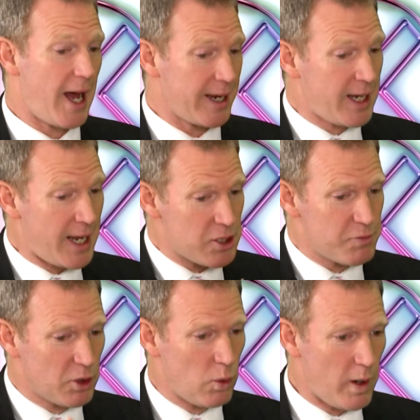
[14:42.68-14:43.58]
and can do
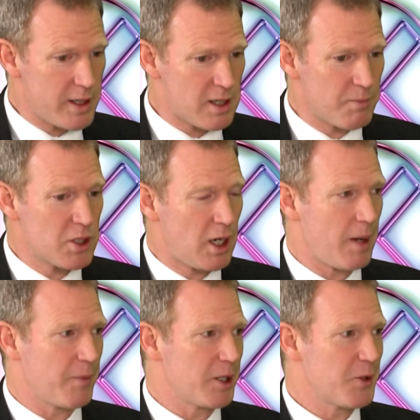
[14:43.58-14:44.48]
for quite some
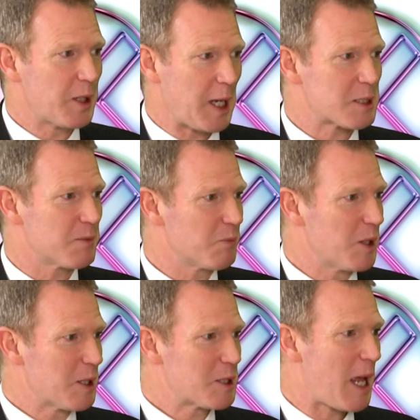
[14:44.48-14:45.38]
time. And you were getting some
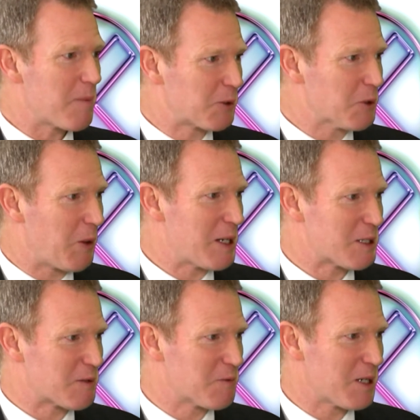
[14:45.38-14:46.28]
sceptical
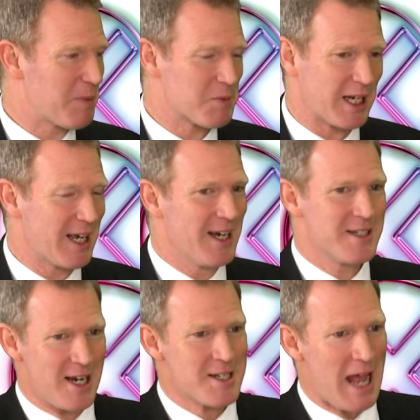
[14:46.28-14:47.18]
questions from some people saying, just